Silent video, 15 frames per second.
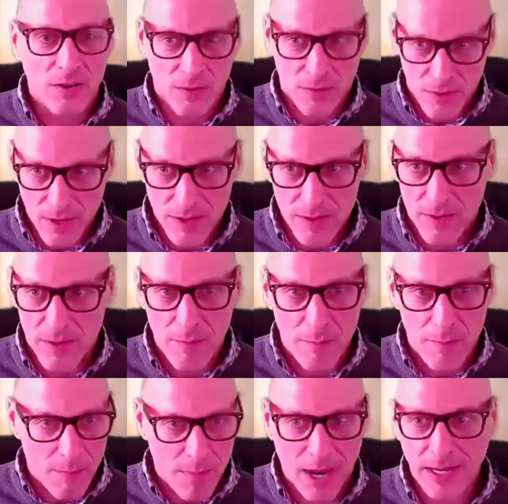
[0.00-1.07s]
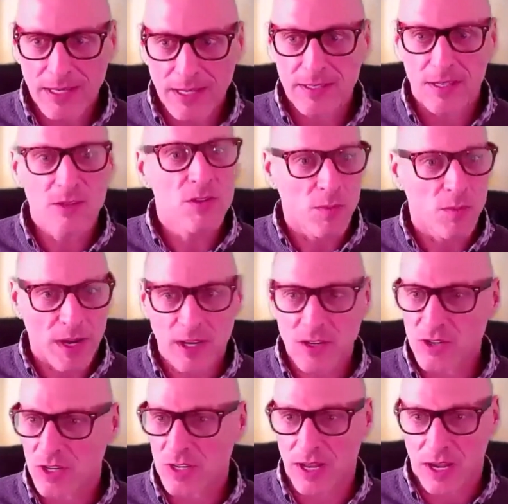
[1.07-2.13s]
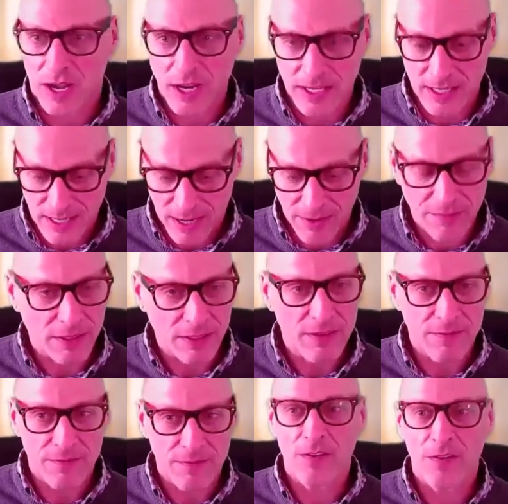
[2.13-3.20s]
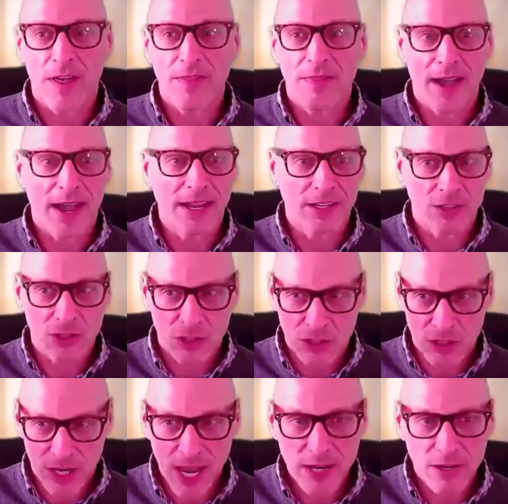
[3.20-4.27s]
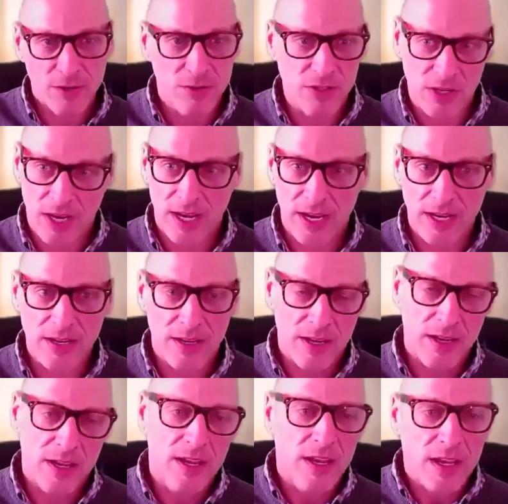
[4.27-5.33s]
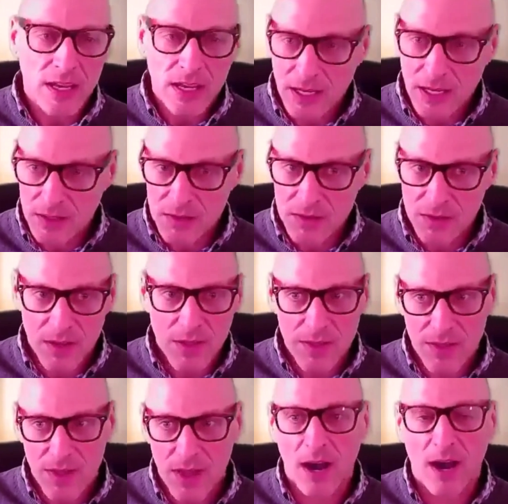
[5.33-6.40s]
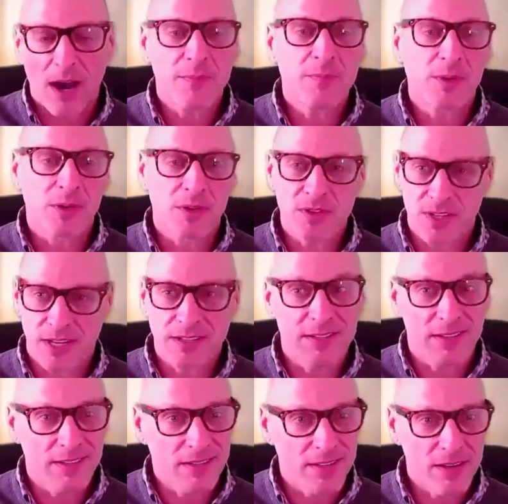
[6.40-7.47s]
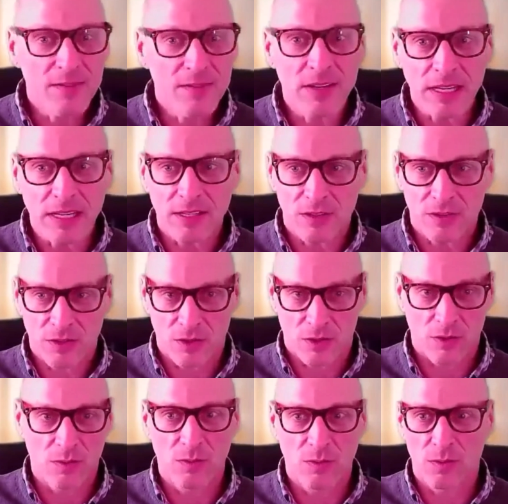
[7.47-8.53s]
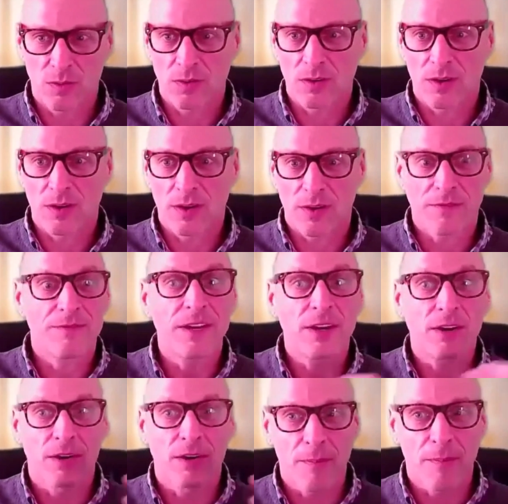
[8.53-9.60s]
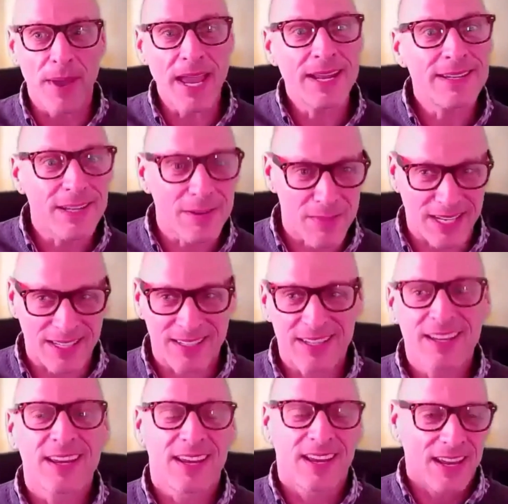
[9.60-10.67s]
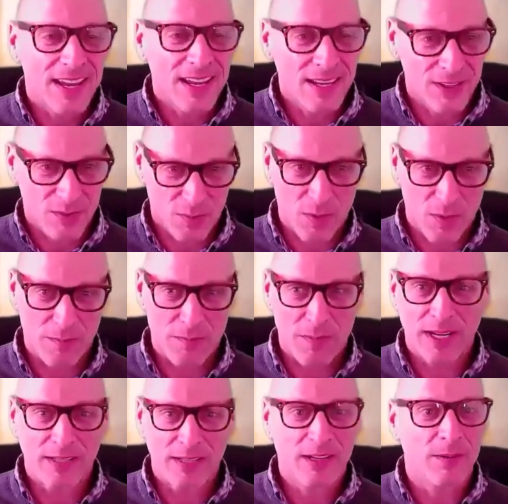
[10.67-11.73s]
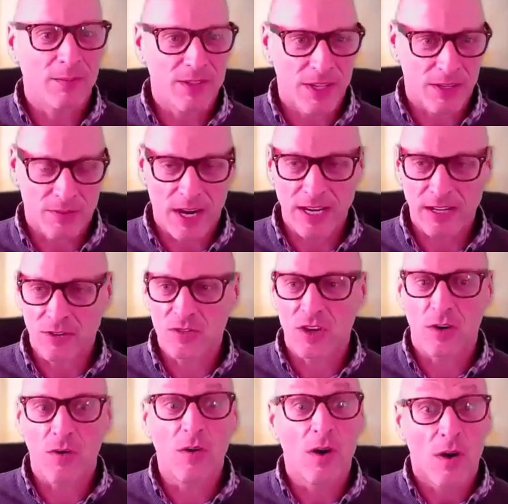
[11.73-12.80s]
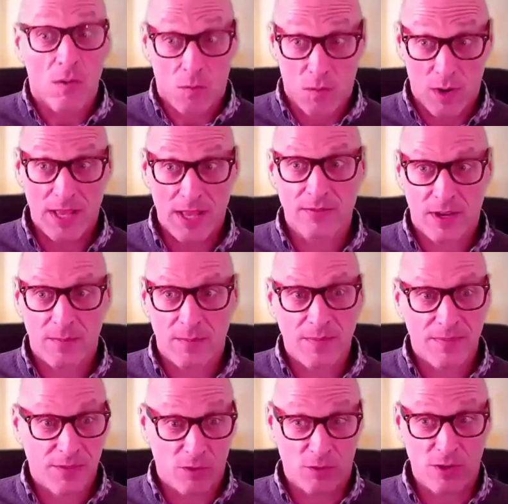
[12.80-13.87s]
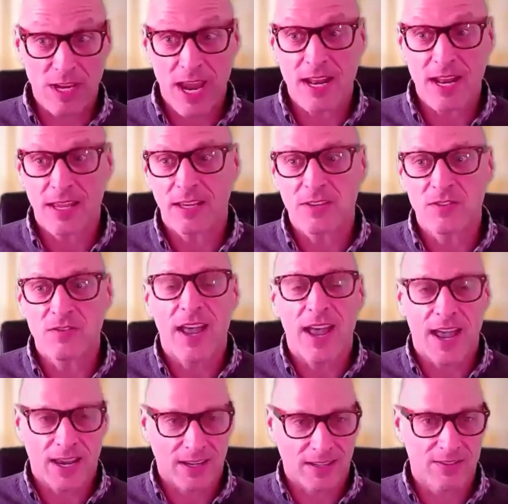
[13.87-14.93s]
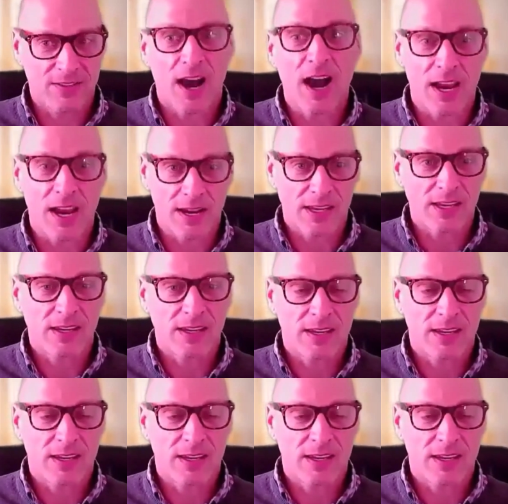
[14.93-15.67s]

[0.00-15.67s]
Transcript: In my situation, I definitely feel that shadow side is a hypersensitivity to fear of abandonment is where mine comes in, right? So what ends up creating is anxiety.